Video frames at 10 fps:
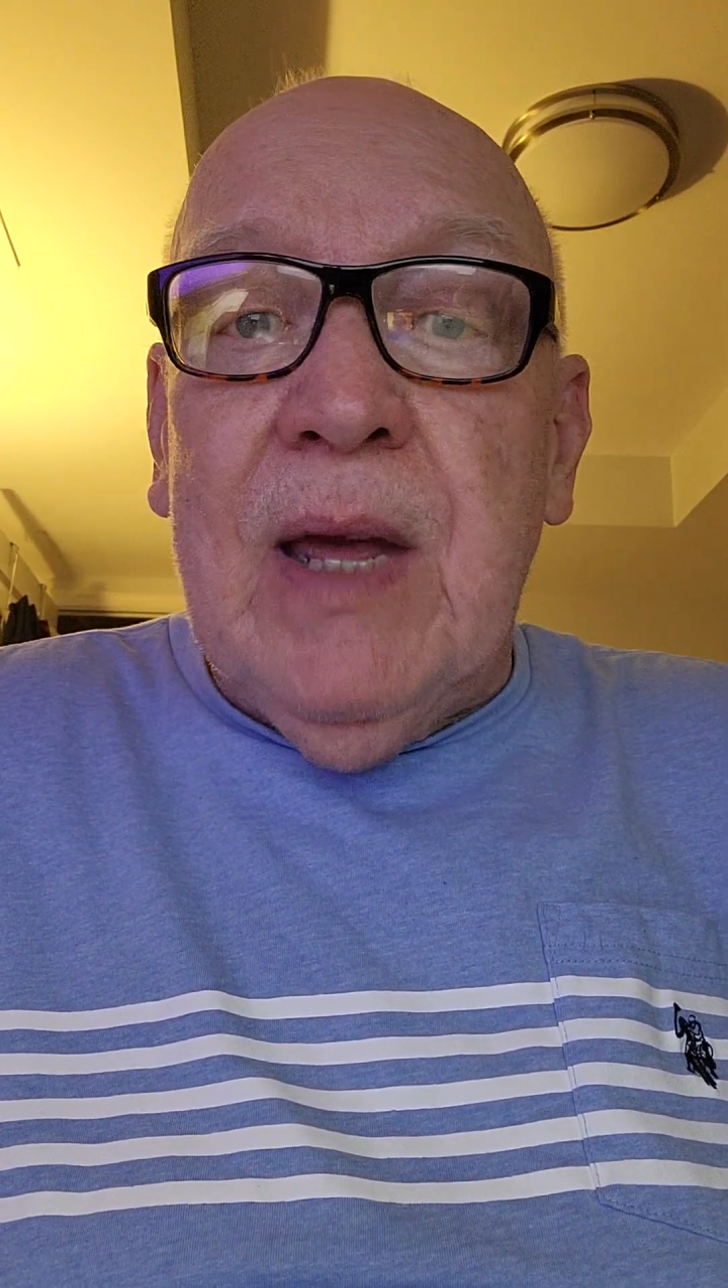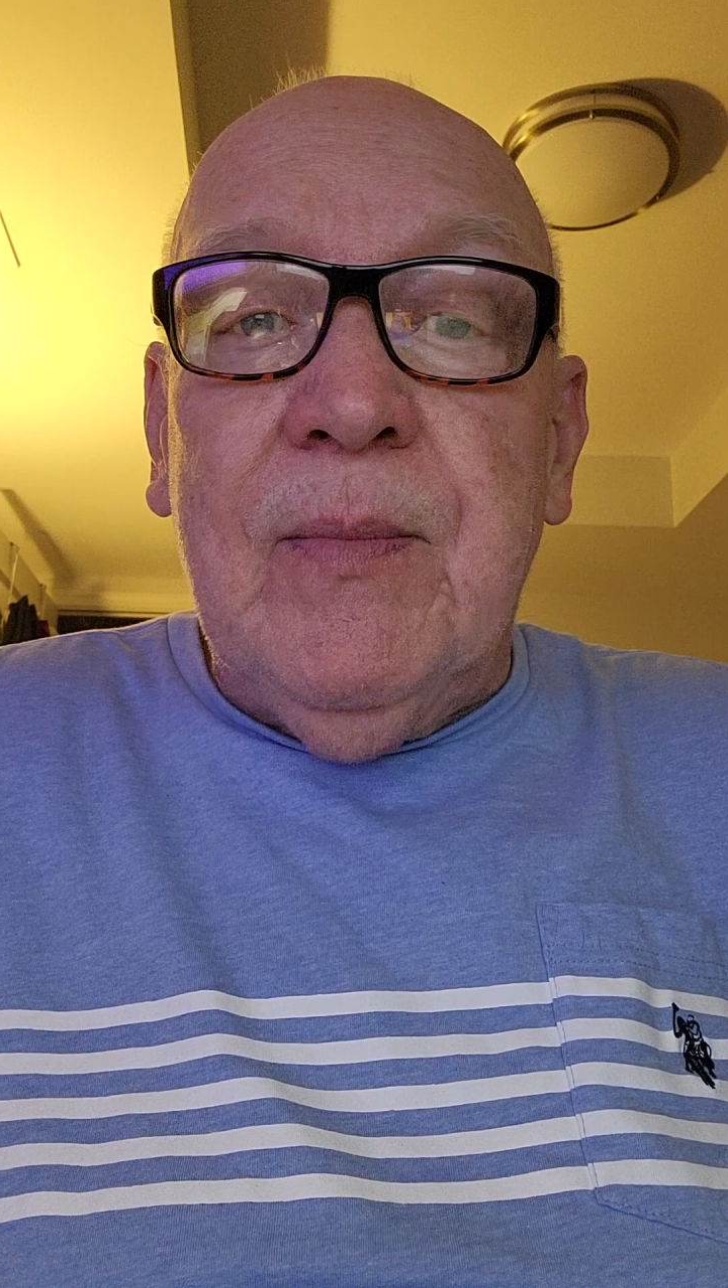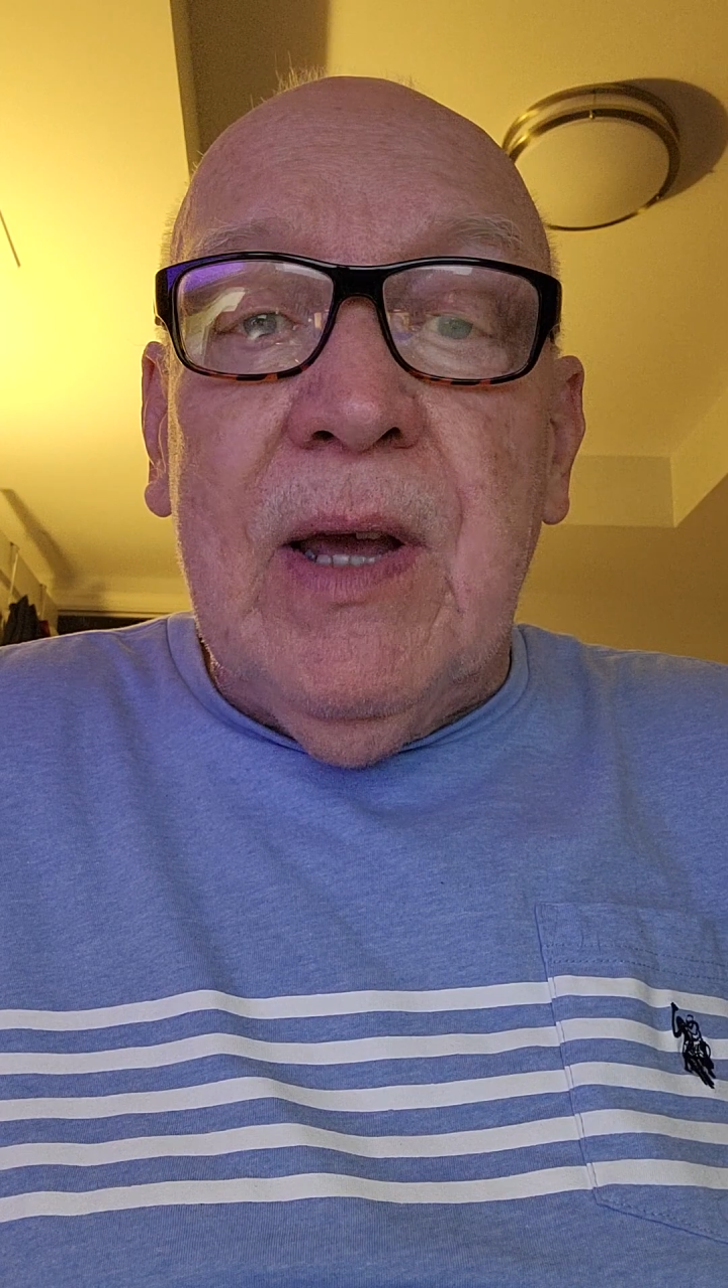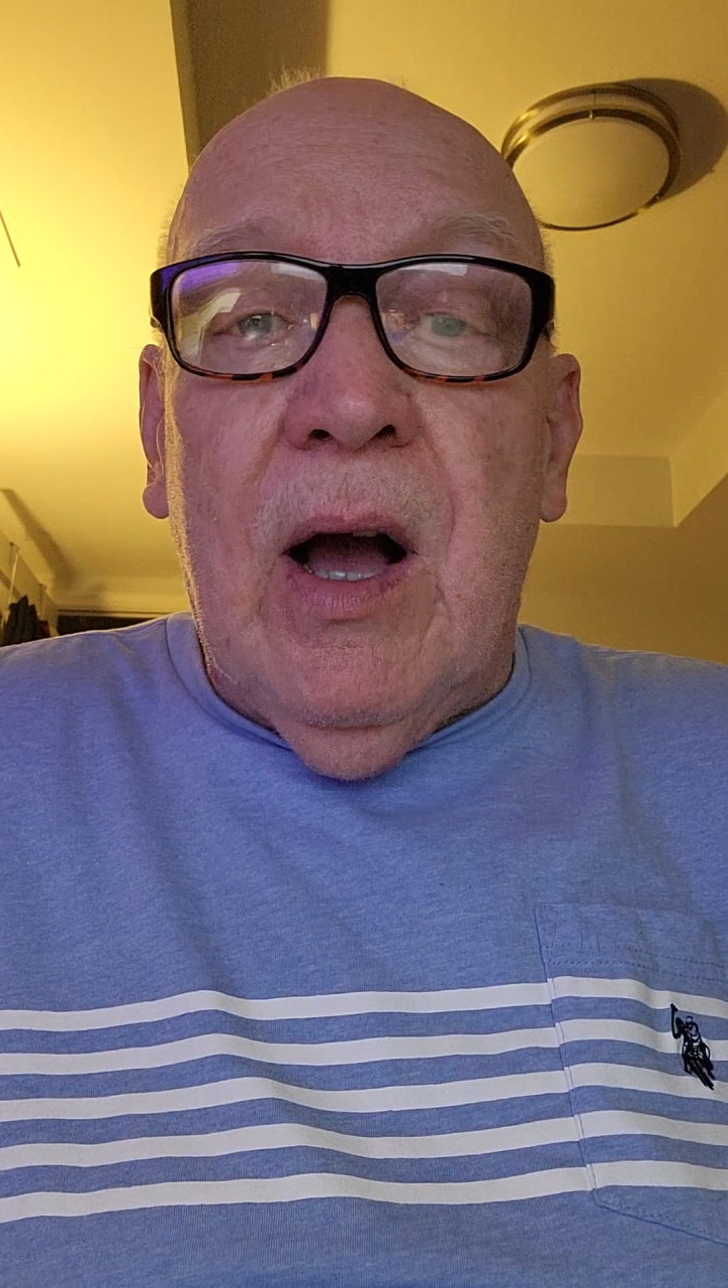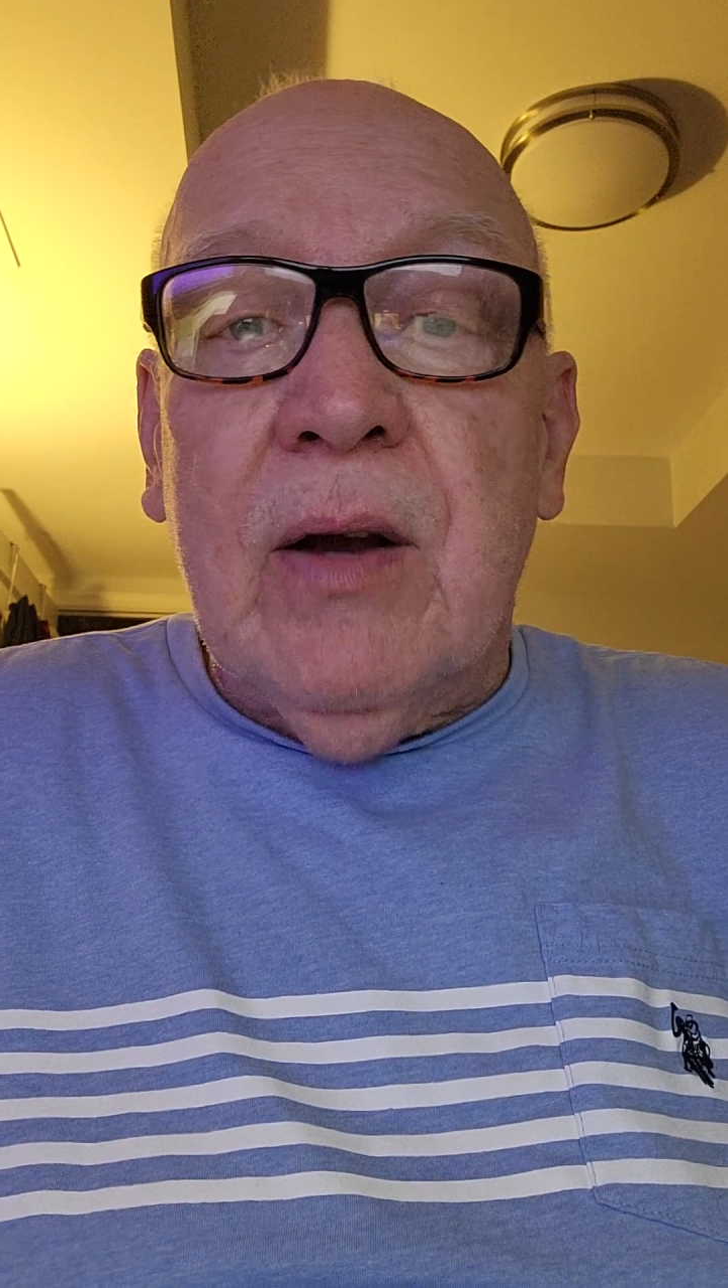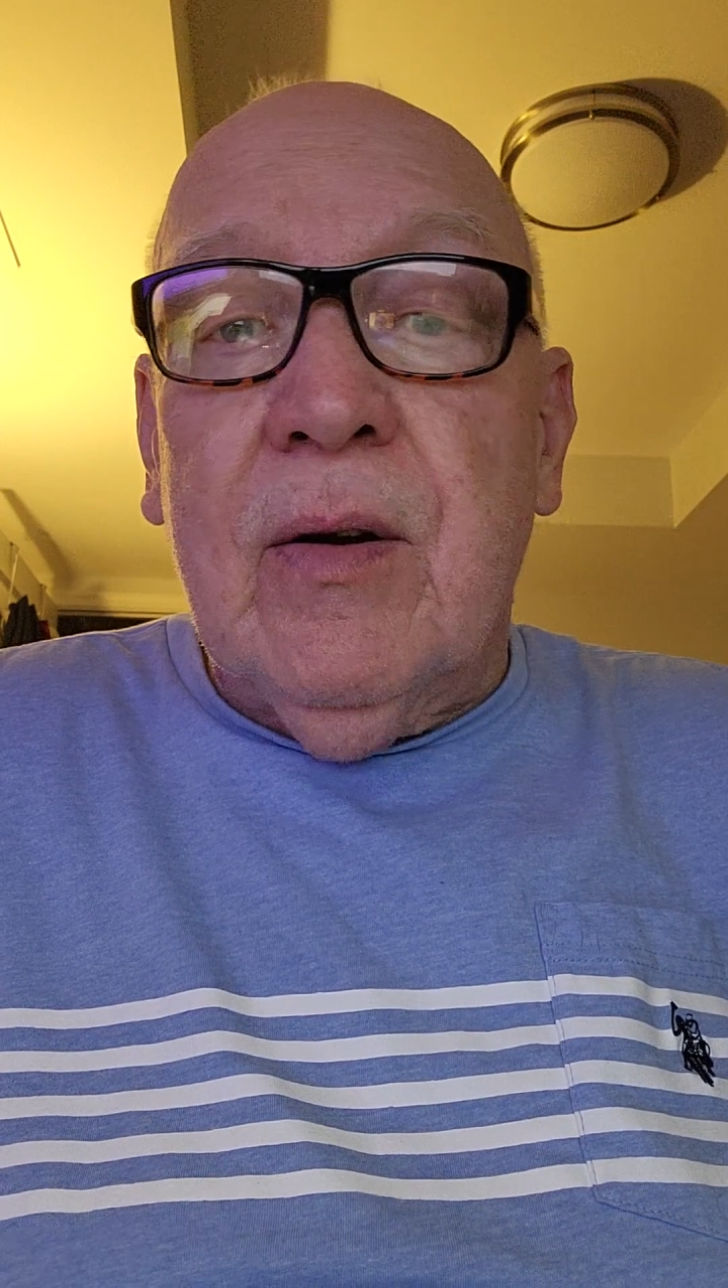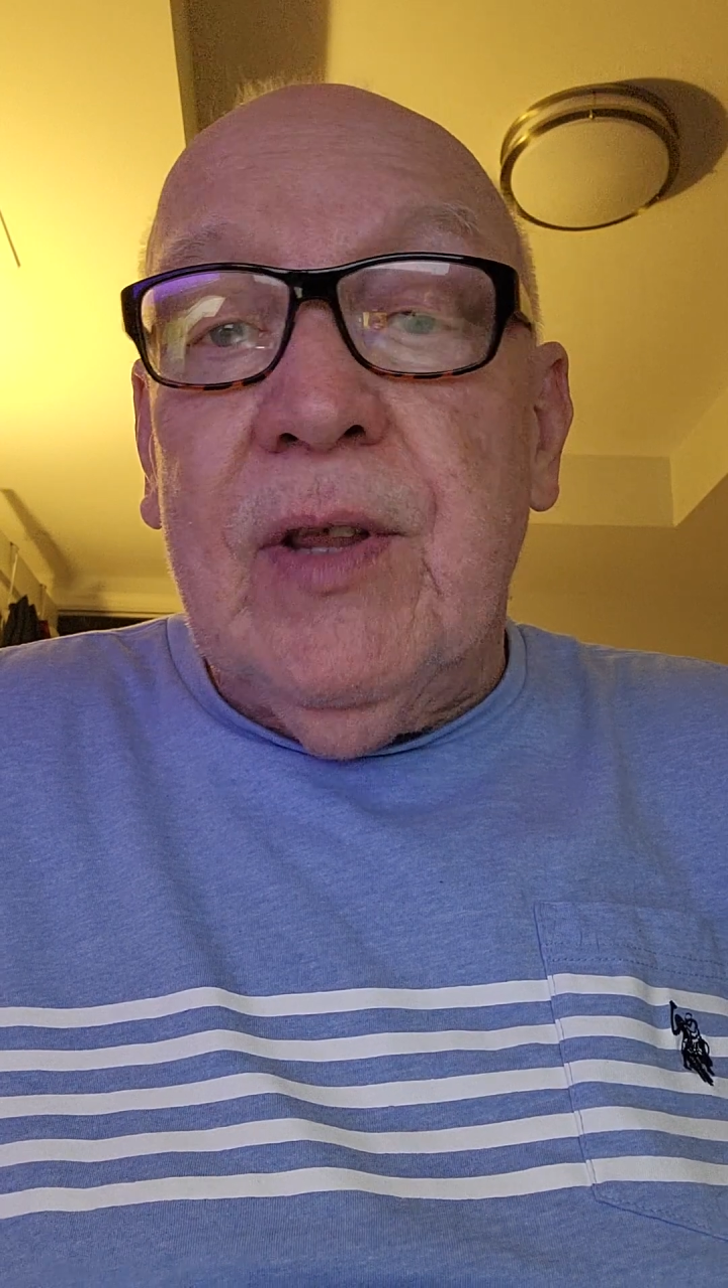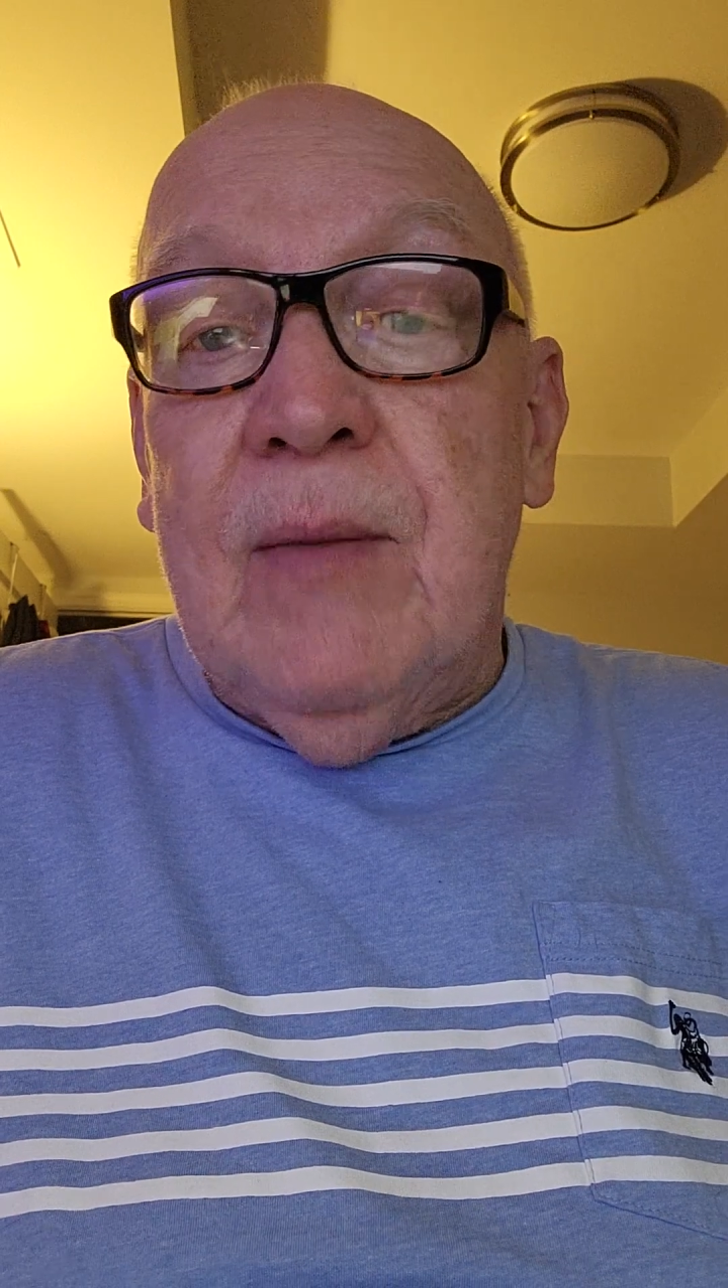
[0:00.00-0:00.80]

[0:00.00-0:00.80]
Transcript: may be hungry,